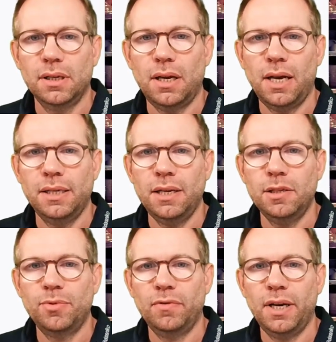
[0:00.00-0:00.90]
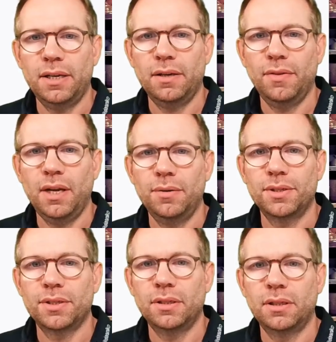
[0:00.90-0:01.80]
identity provider, there
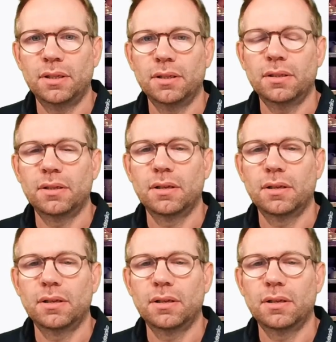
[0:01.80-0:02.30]
is a